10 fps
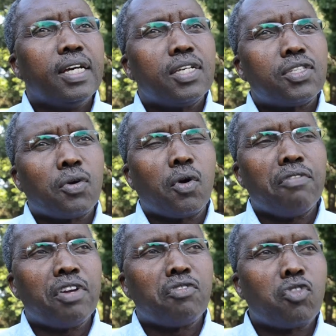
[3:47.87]
so
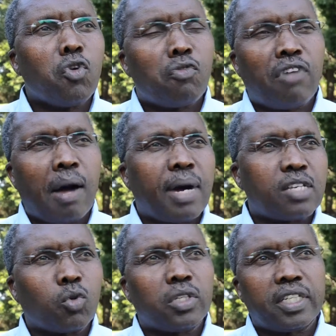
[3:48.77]
even though
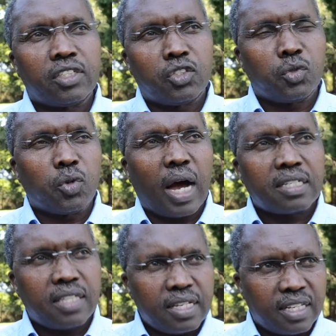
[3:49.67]
farmers wanted to
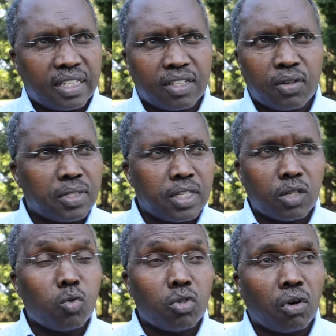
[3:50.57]
access the technology, they
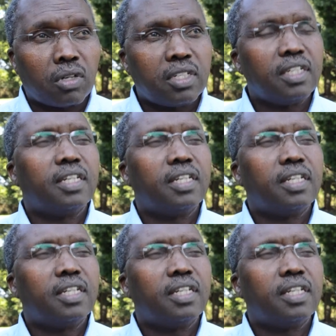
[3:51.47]
could not.